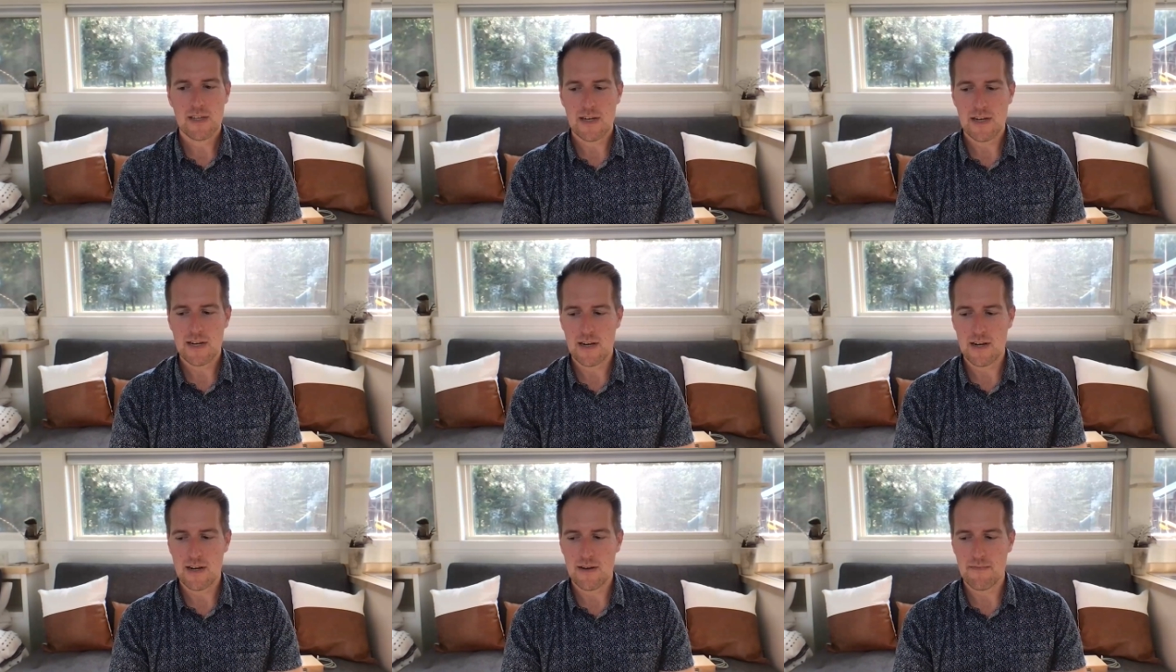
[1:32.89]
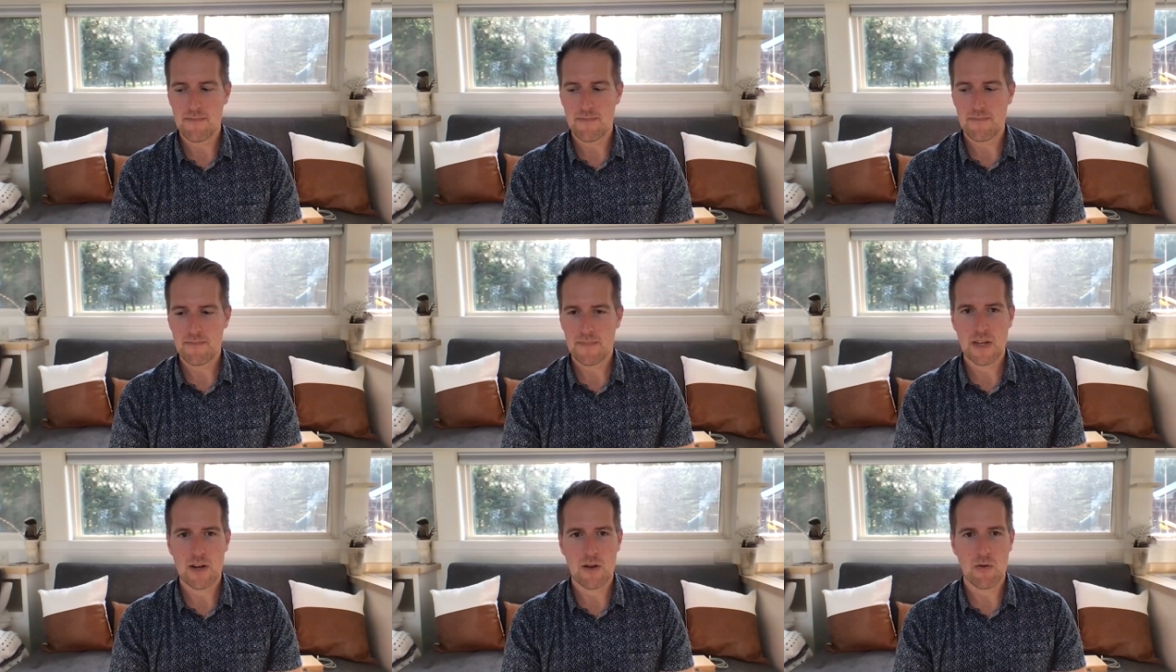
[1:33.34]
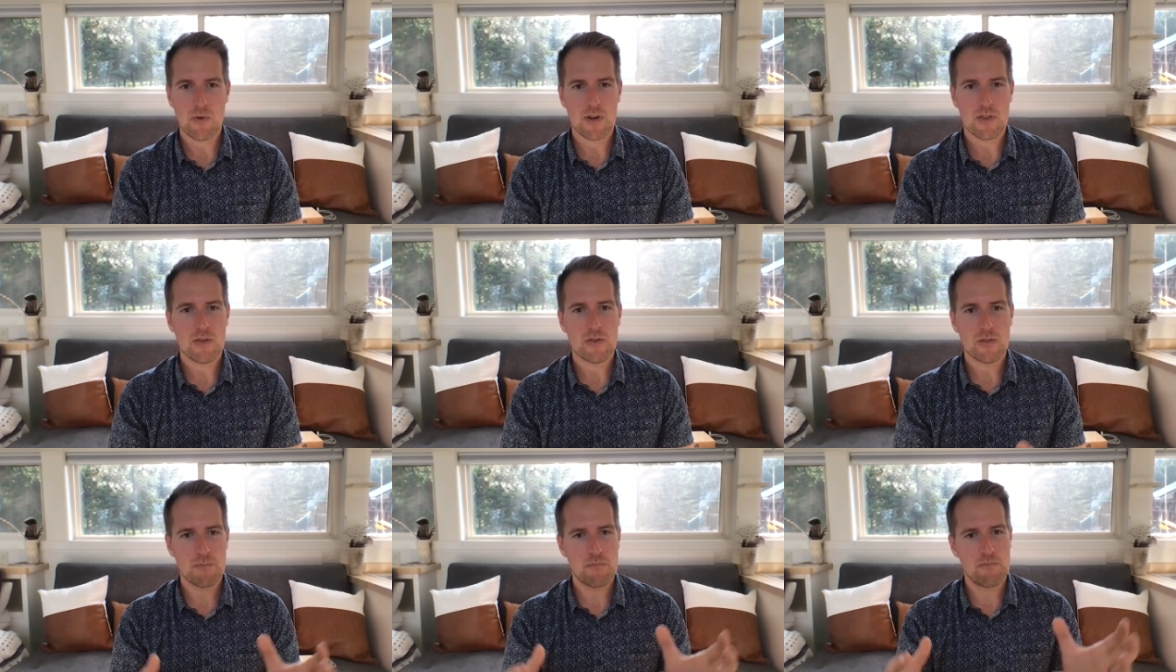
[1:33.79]
one
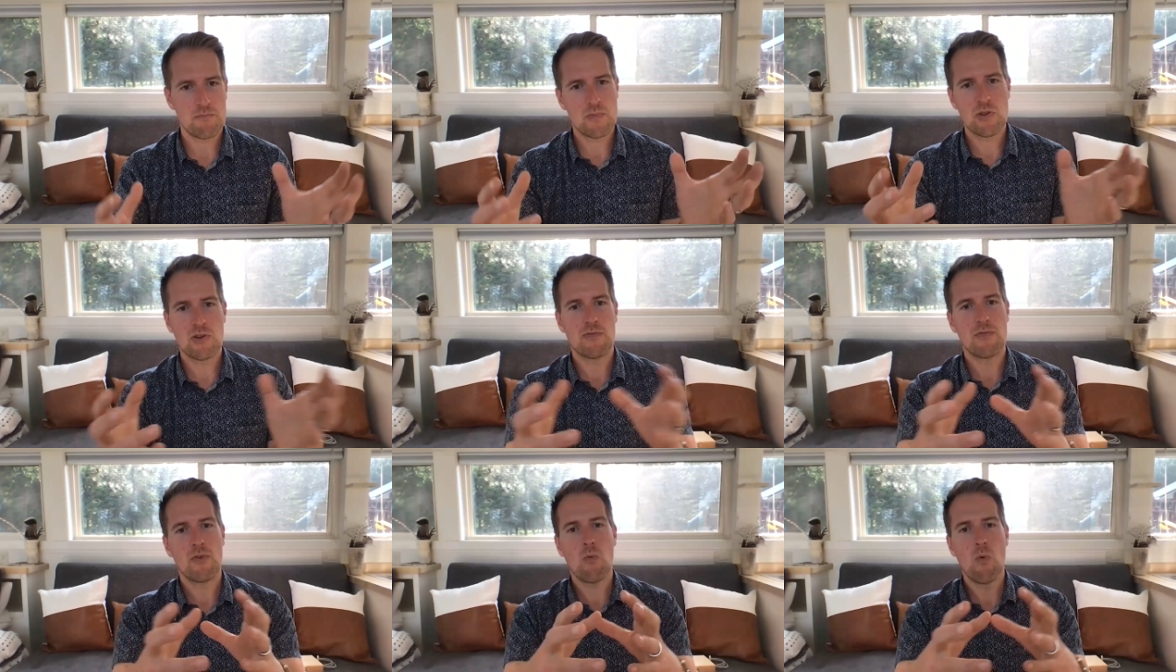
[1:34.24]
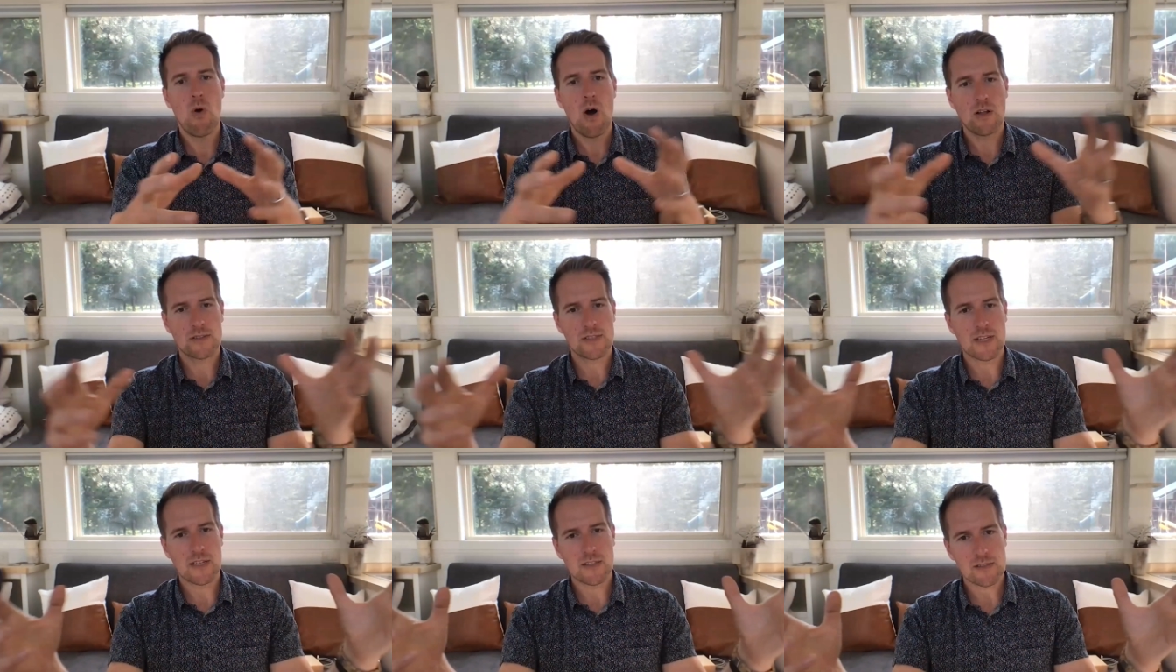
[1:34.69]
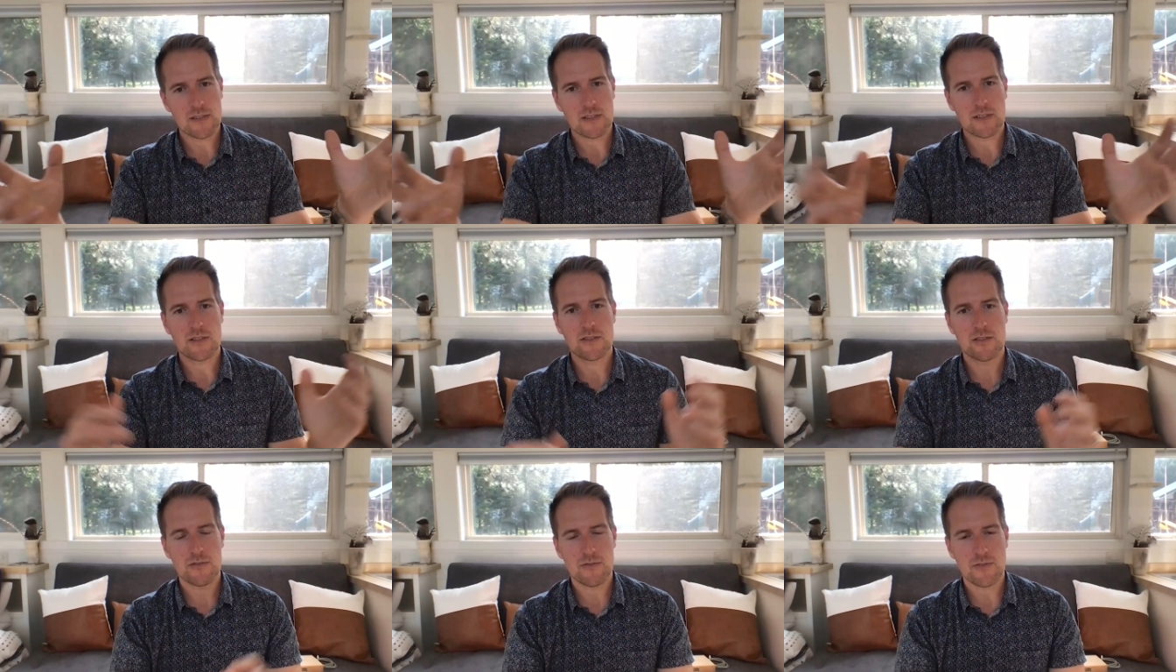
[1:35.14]
of those beautiful wall tents,
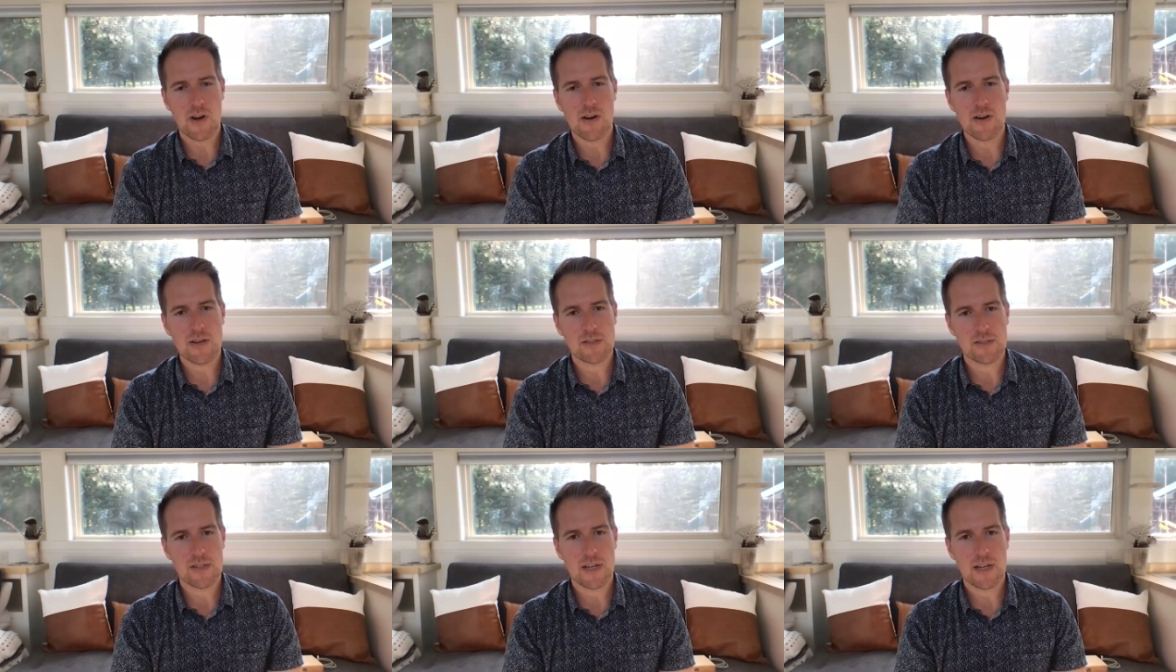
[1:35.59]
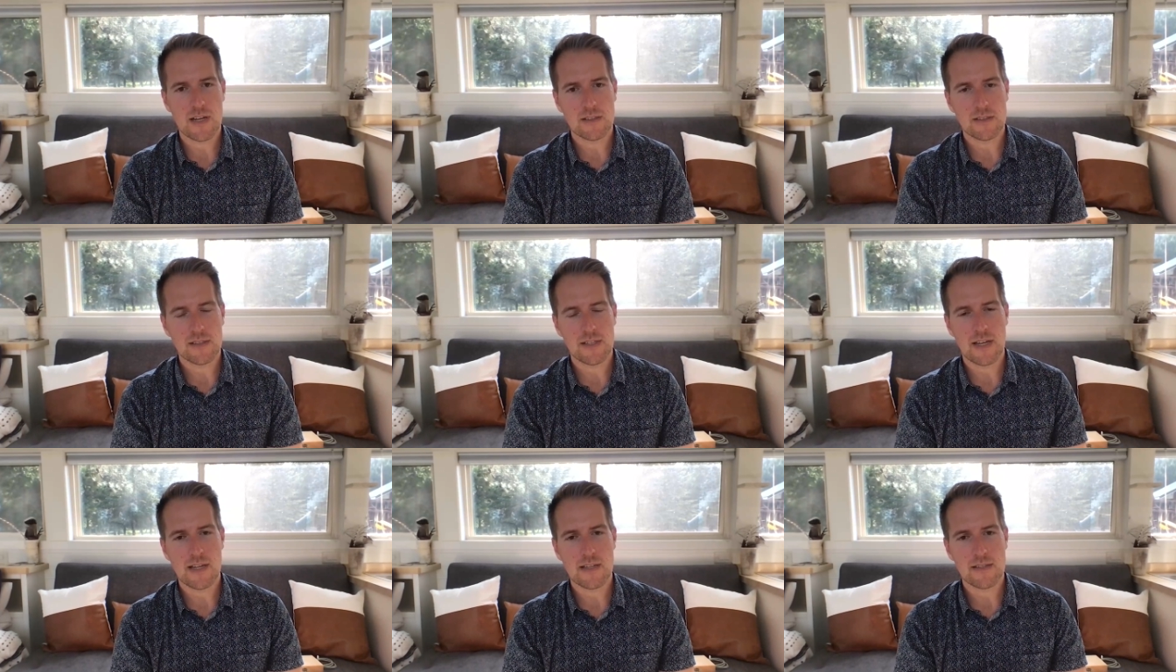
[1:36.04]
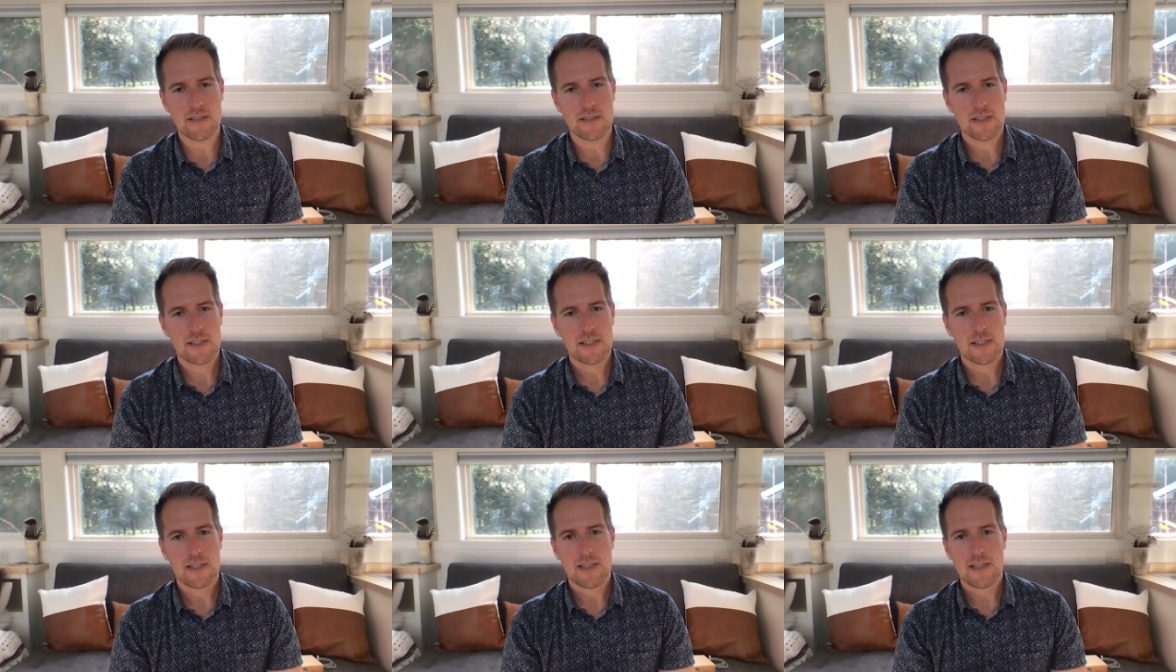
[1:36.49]
like the safari style
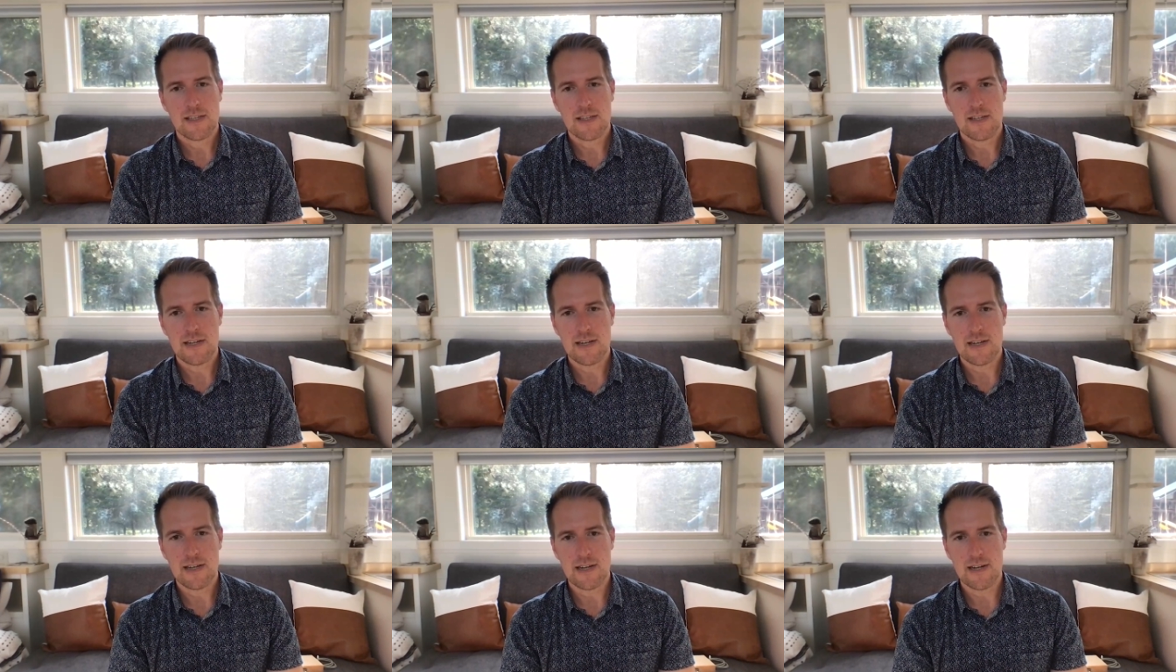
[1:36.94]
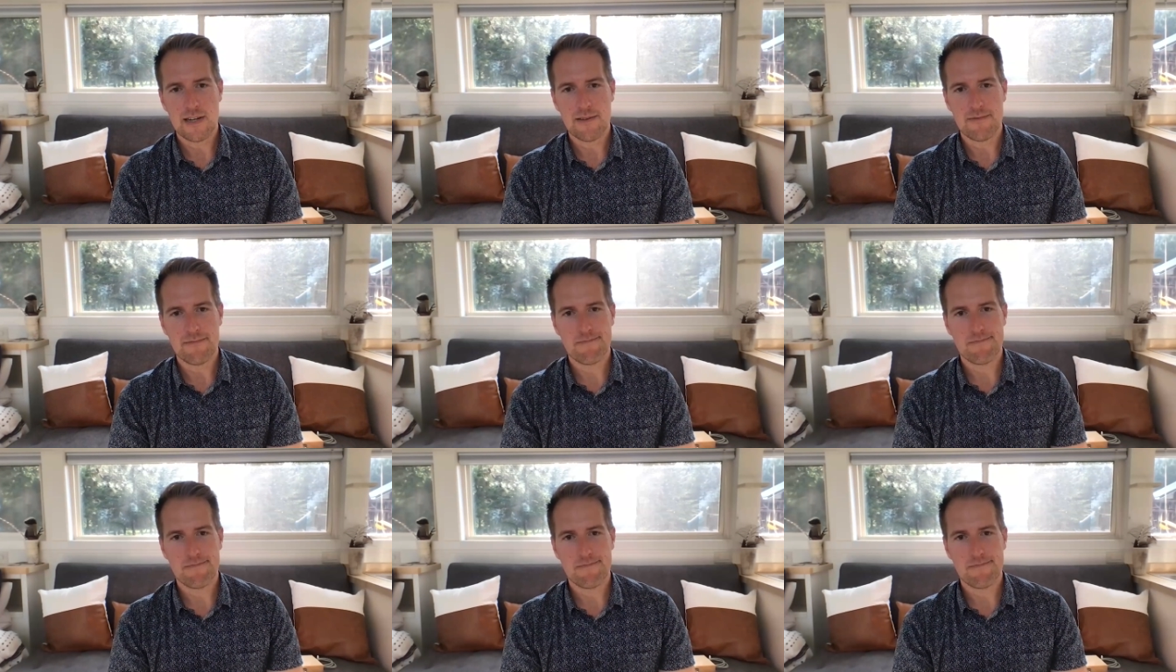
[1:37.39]
tent. I